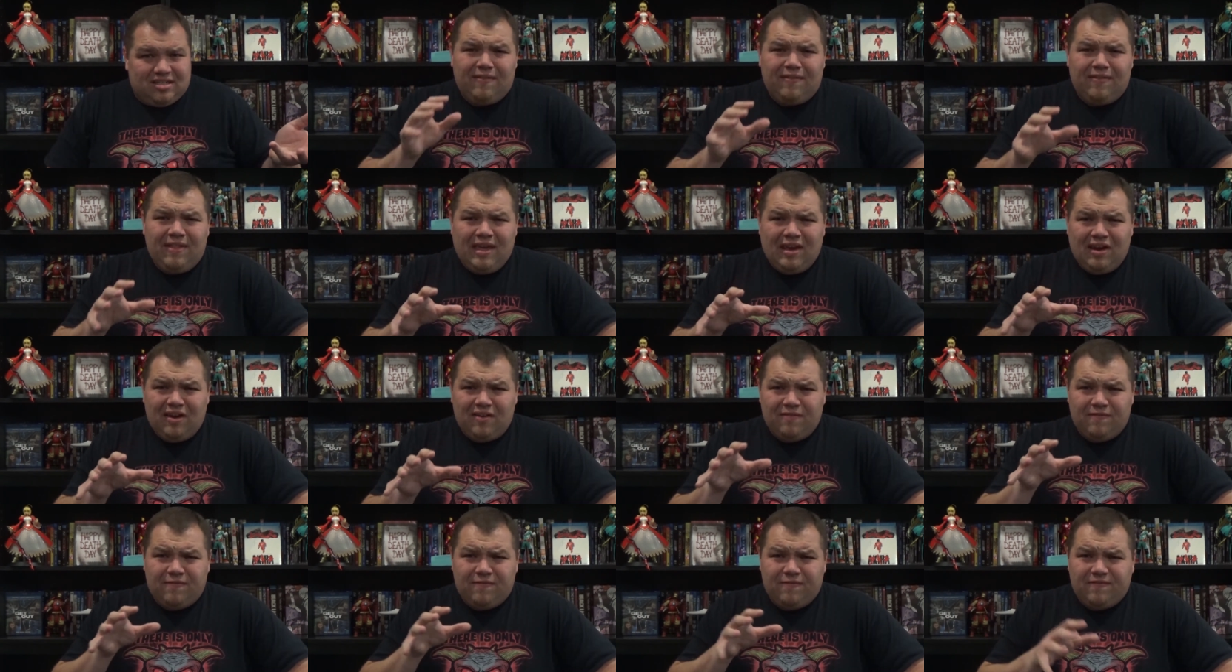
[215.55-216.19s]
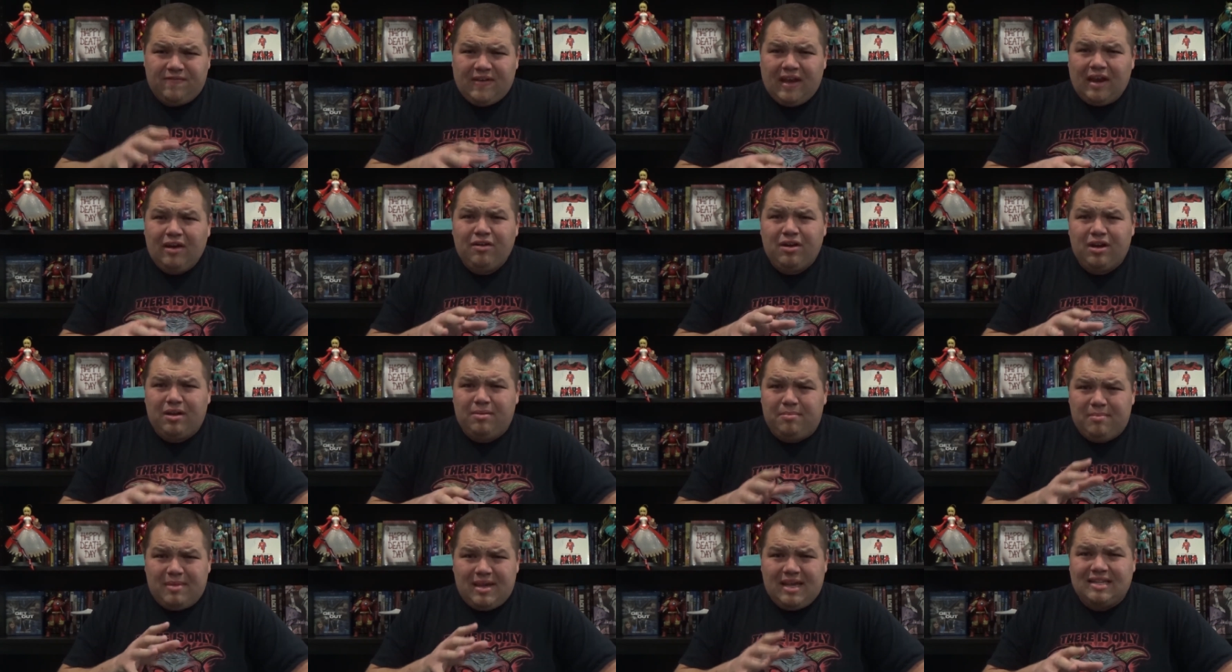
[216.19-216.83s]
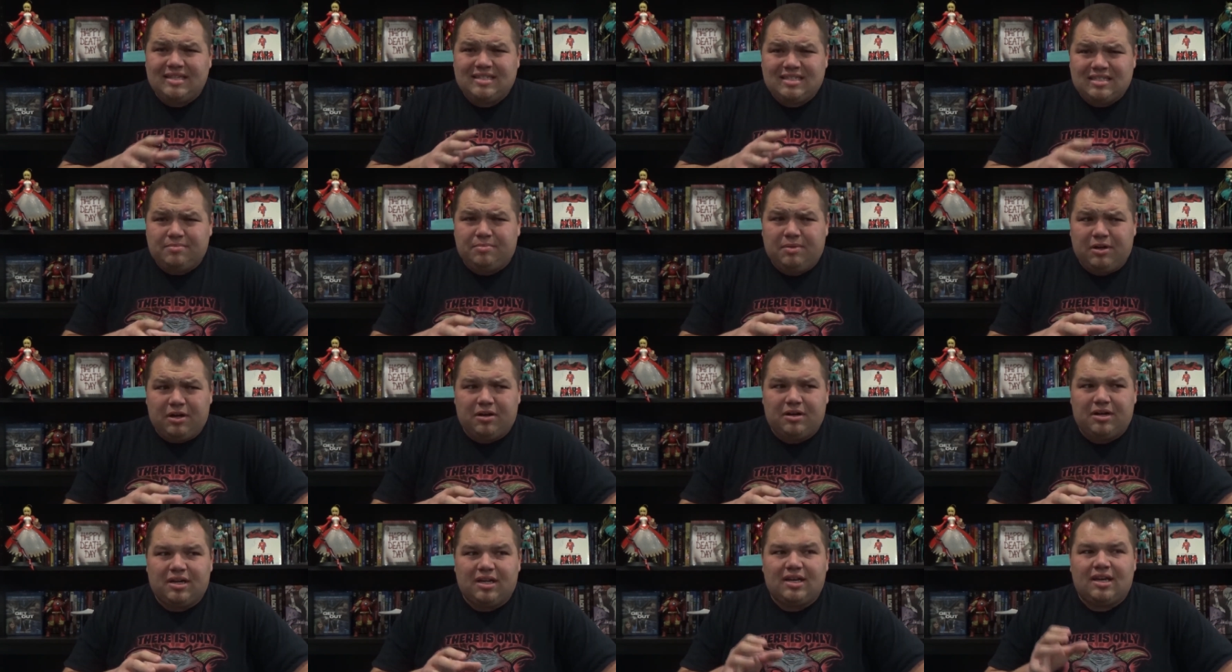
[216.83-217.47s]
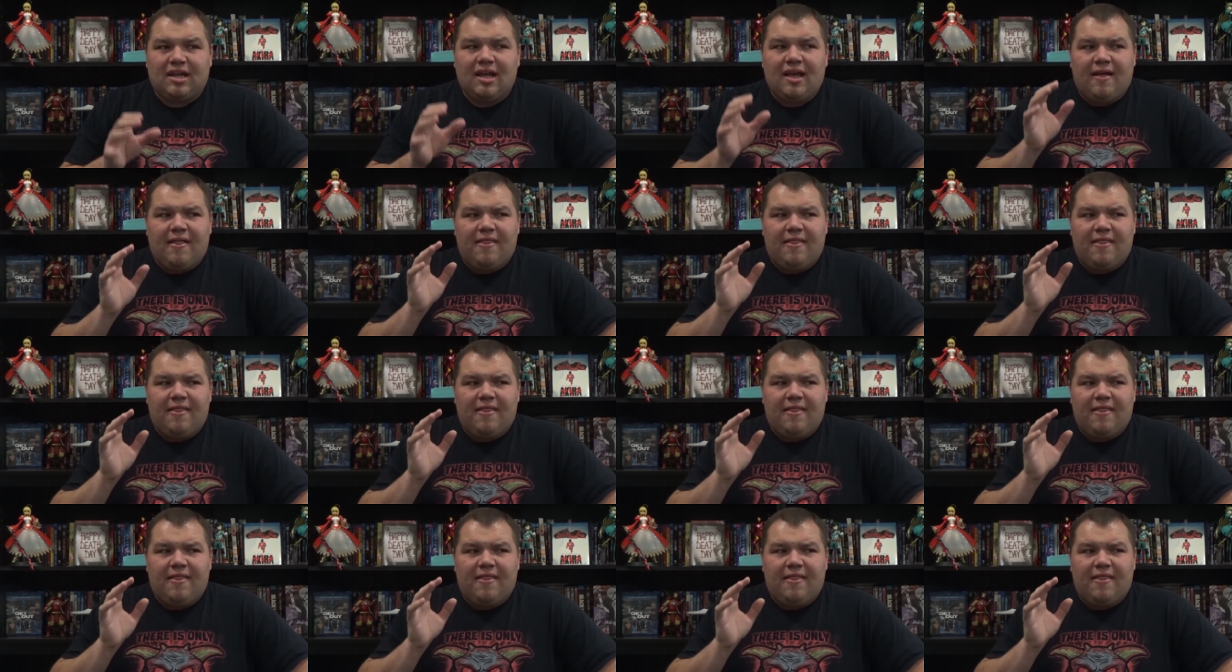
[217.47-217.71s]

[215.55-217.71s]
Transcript: They are very mean spirited.